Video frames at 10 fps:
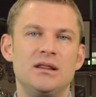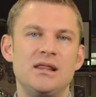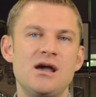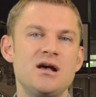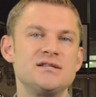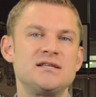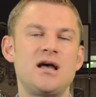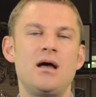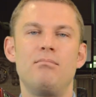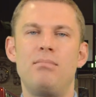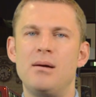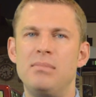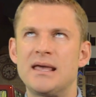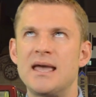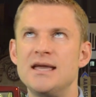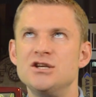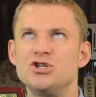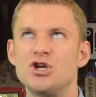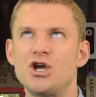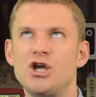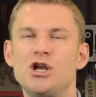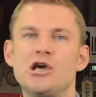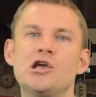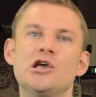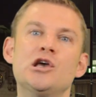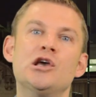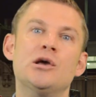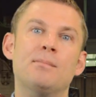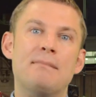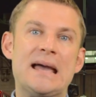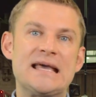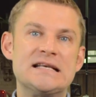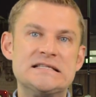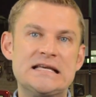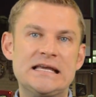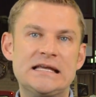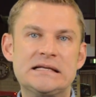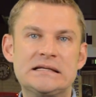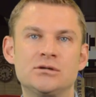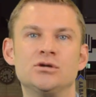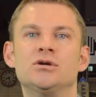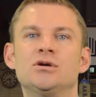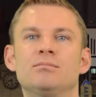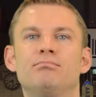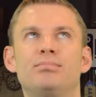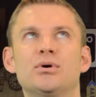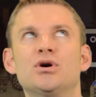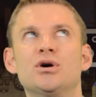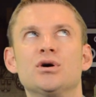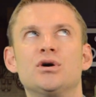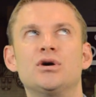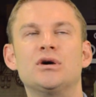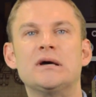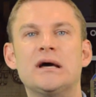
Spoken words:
The answer, publication, magazine, book,